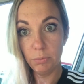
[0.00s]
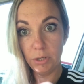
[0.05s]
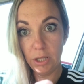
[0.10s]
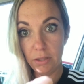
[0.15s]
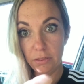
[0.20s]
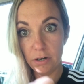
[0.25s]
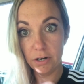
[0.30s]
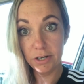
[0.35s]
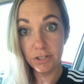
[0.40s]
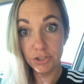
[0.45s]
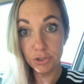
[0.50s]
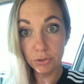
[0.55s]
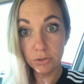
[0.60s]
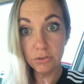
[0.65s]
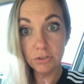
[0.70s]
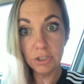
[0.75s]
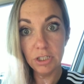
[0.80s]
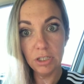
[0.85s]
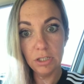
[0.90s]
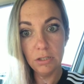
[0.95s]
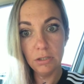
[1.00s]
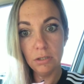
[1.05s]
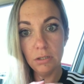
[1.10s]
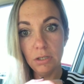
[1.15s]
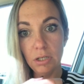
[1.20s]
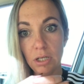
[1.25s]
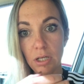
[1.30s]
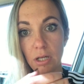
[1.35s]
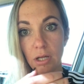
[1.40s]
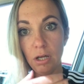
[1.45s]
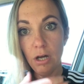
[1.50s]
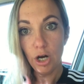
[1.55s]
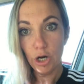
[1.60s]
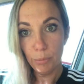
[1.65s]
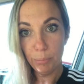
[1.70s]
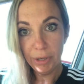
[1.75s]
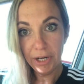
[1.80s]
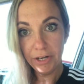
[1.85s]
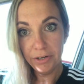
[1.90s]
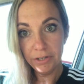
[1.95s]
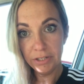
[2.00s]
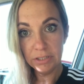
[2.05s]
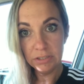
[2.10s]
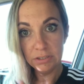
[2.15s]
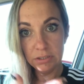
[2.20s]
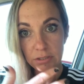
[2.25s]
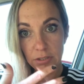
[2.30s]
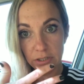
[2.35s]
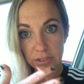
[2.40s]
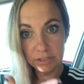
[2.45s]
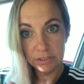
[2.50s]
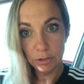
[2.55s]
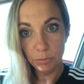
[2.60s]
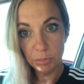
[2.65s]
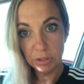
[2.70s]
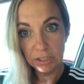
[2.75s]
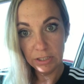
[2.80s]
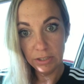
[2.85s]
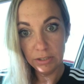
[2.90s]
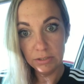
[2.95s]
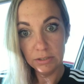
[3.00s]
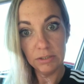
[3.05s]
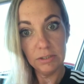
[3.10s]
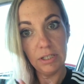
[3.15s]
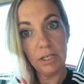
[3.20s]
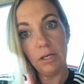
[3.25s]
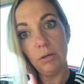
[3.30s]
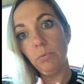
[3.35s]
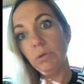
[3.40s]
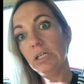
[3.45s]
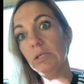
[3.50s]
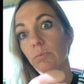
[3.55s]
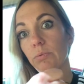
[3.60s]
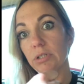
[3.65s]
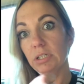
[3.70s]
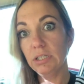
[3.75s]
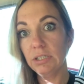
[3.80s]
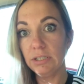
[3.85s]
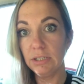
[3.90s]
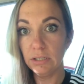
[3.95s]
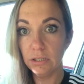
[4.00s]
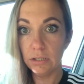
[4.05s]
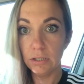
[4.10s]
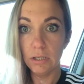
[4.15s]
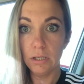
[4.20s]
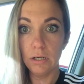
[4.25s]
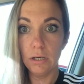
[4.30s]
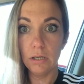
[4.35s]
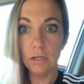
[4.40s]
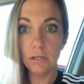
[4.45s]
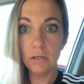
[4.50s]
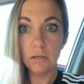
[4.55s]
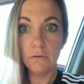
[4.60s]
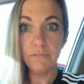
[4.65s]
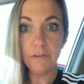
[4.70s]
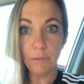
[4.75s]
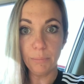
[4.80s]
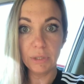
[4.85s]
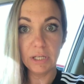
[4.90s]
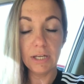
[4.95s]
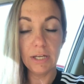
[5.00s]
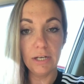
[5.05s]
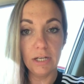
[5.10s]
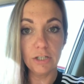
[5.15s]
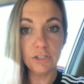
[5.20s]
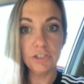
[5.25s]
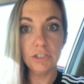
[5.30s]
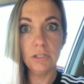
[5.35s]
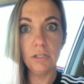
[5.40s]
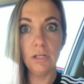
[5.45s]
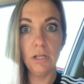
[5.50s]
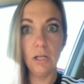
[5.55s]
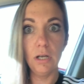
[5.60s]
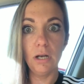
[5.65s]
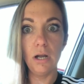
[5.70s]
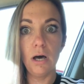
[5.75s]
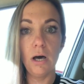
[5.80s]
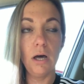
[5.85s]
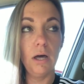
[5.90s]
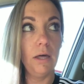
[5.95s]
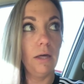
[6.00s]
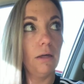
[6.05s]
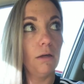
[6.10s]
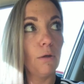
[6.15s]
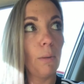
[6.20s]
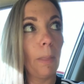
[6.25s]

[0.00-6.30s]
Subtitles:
with our children, our parents, our siblings. Like, we really needed family connection, and not,